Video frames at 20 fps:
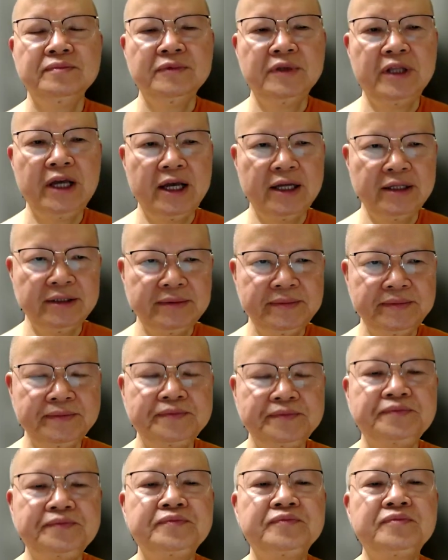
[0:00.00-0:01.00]
Then,
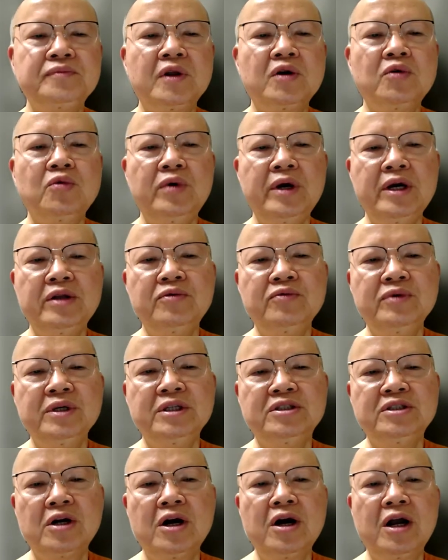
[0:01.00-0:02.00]
when we
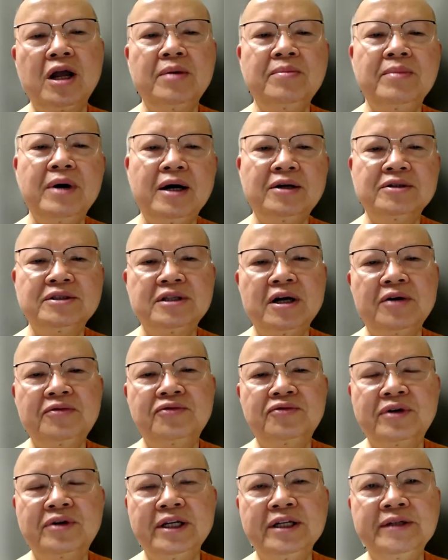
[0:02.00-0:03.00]
talk about
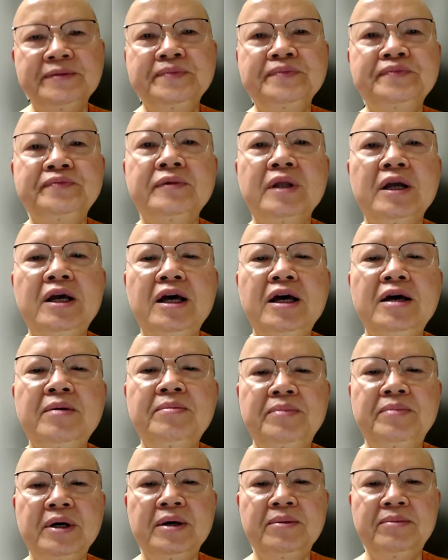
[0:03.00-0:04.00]
suffering,
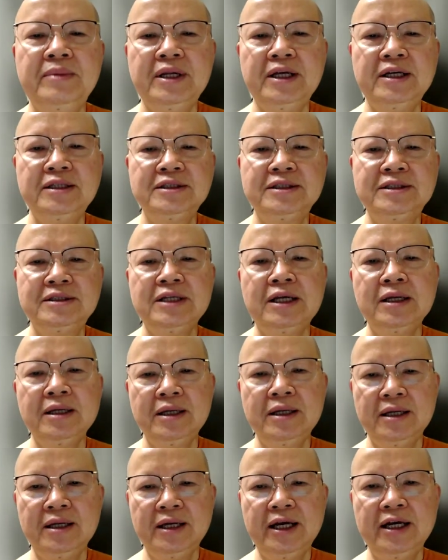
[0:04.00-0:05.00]
impermanence,
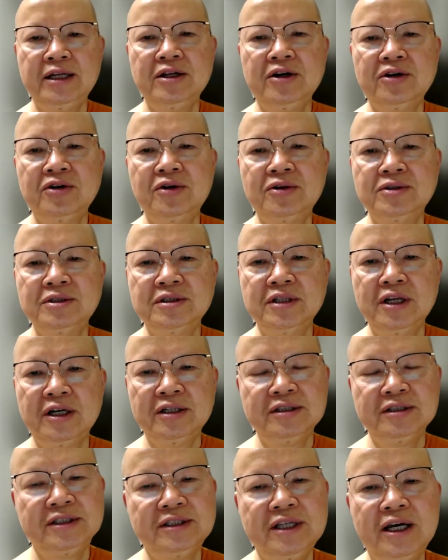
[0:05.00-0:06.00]

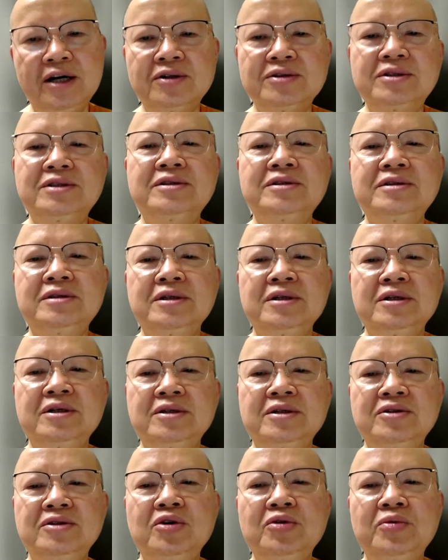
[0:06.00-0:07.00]
non-cells,
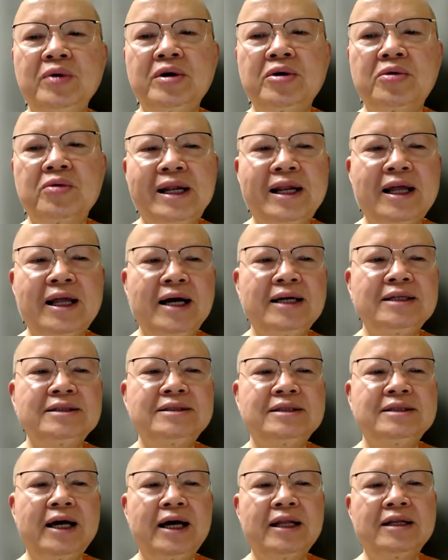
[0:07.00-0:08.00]
you will
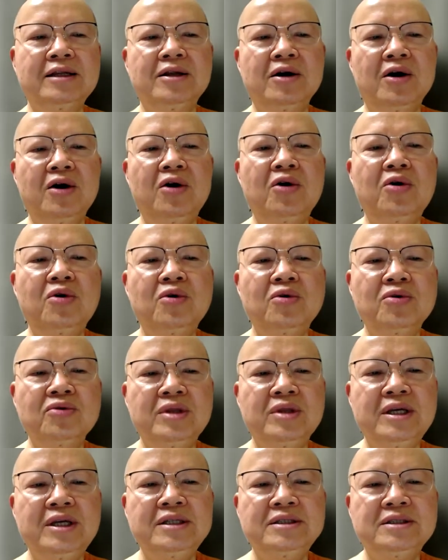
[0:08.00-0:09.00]
realize that all
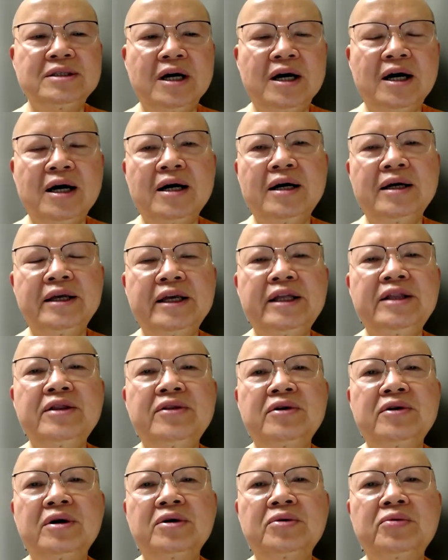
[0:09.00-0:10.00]
these are
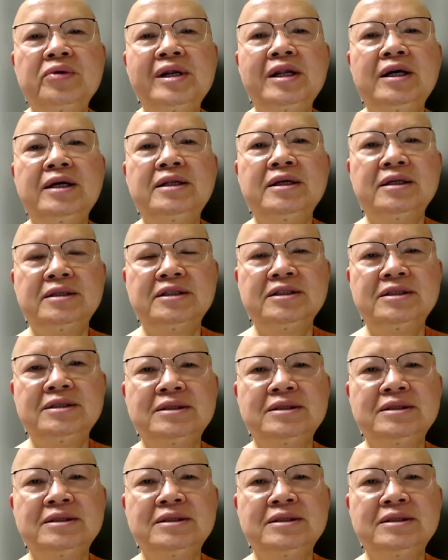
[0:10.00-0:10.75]
interrelated.